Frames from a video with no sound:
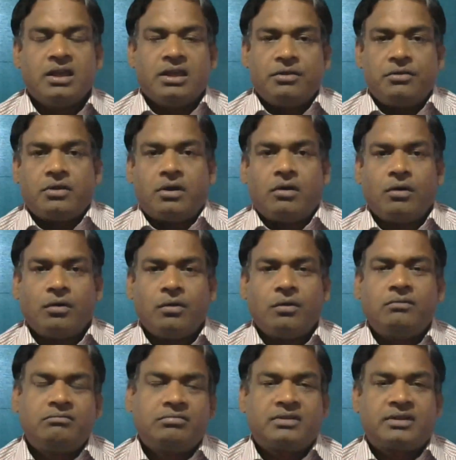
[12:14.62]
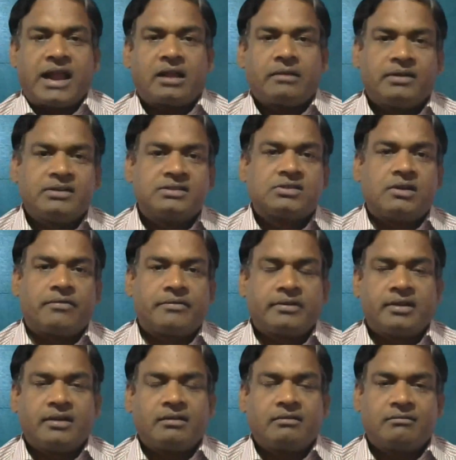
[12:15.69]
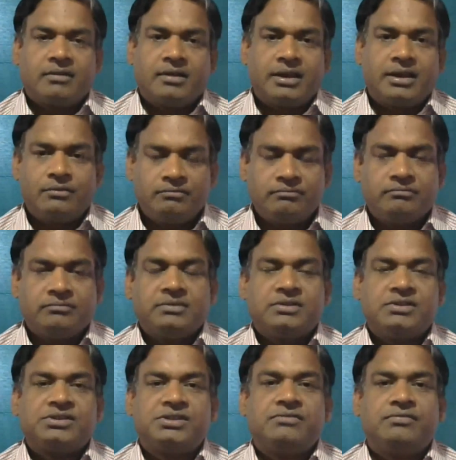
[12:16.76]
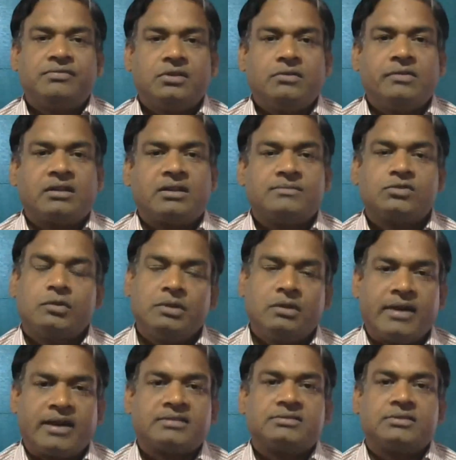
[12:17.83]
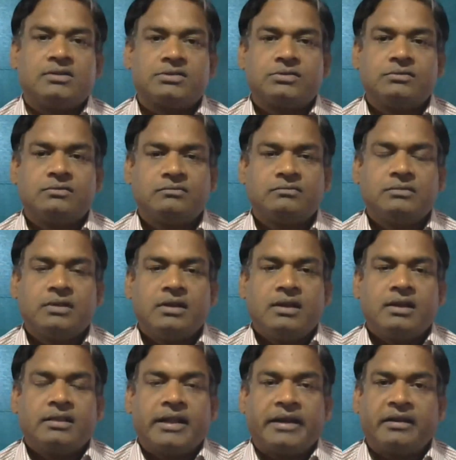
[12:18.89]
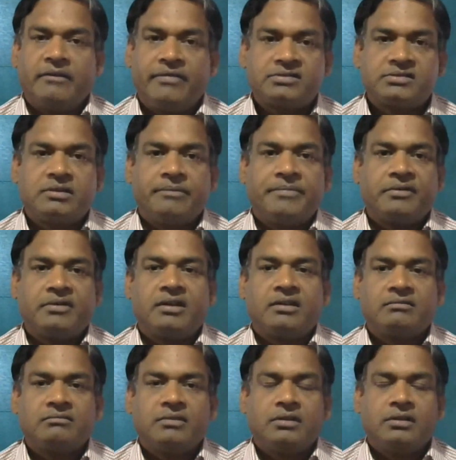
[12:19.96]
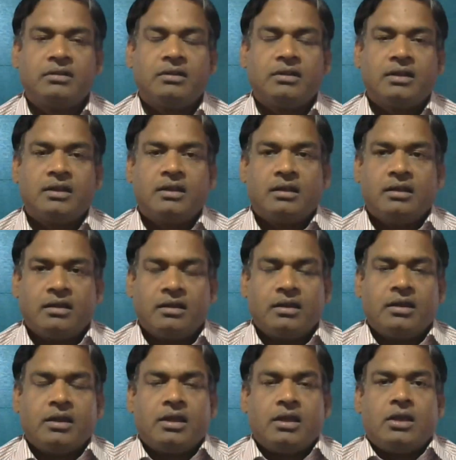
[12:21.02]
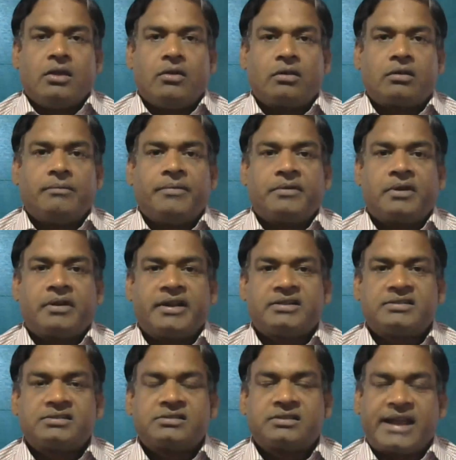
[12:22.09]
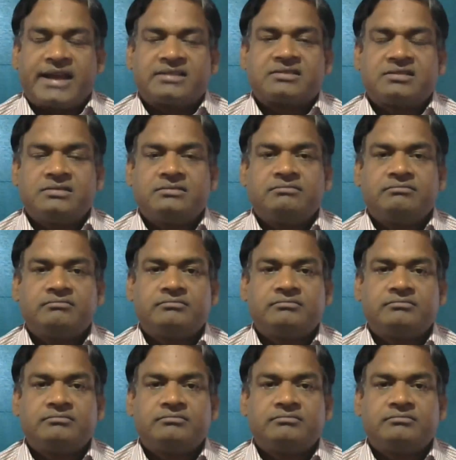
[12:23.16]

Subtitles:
You download cracked version software and you welcome so many viruses also that infects computer. Your computer gets crashed.